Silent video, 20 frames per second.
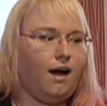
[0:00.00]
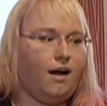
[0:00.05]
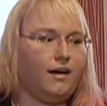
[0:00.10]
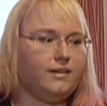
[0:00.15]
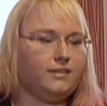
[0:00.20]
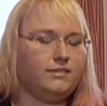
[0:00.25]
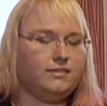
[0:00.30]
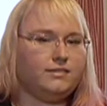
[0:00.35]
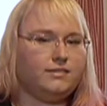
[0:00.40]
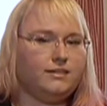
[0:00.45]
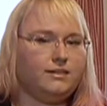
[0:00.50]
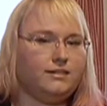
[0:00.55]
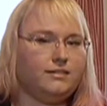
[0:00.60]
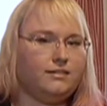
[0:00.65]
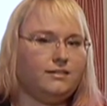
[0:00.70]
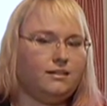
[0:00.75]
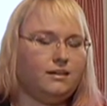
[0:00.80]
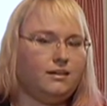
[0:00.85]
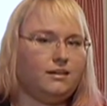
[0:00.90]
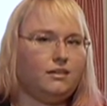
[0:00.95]
I've
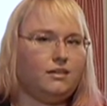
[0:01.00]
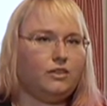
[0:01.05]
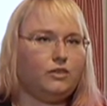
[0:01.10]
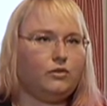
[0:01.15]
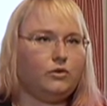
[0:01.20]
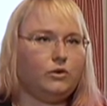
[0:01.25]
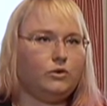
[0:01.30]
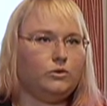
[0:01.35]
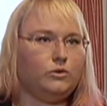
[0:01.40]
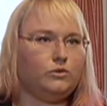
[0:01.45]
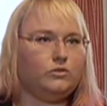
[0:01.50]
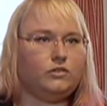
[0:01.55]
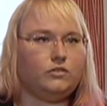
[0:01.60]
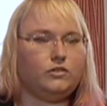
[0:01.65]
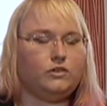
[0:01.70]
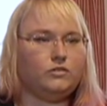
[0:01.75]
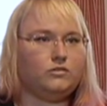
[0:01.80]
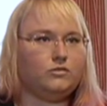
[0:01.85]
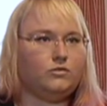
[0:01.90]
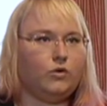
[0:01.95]
seen through
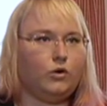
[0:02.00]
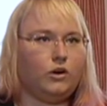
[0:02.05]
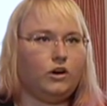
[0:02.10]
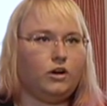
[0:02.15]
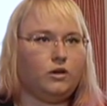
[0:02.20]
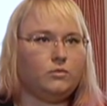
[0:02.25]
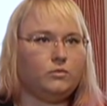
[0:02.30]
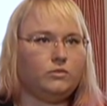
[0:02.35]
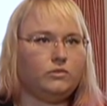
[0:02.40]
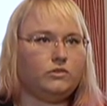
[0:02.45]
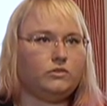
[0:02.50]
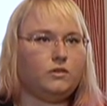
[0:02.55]
different forums